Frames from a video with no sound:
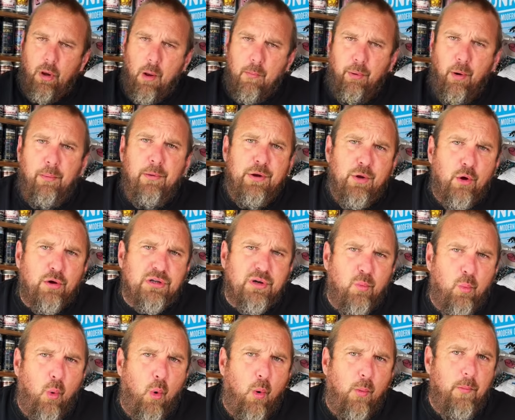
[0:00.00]
Probably nice
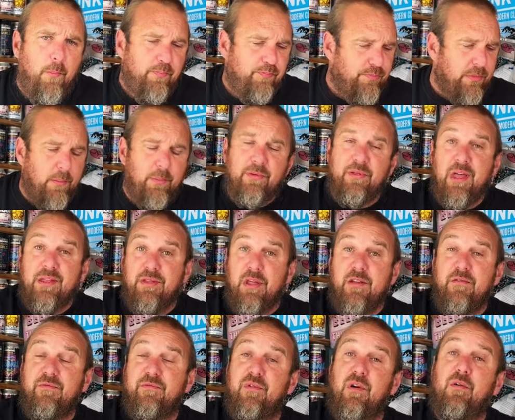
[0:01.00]
and warm, but then
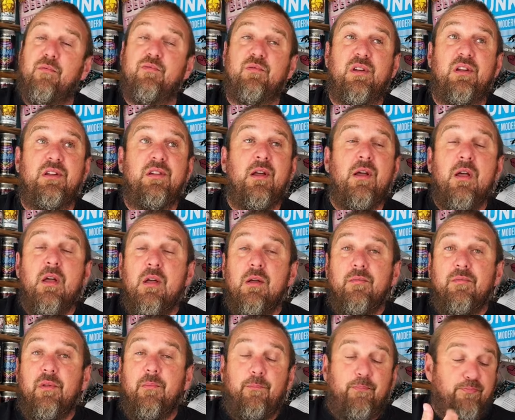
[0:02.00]
they've obviously
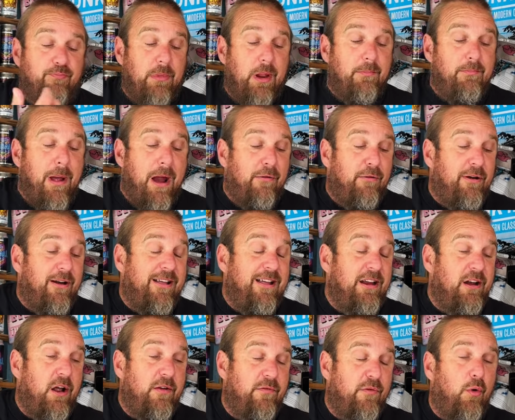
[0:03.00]

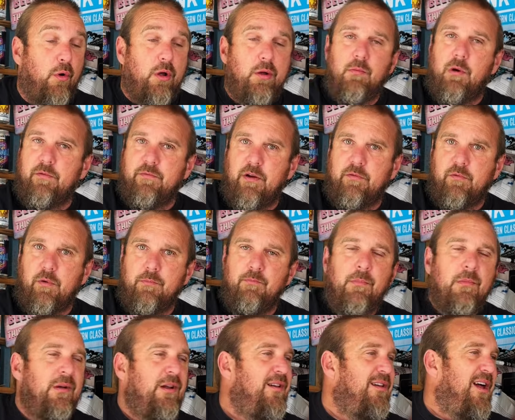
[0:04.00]
marinated overnight. Might have
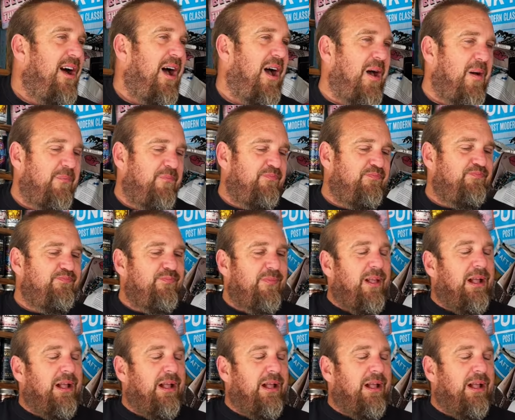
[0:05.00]
one.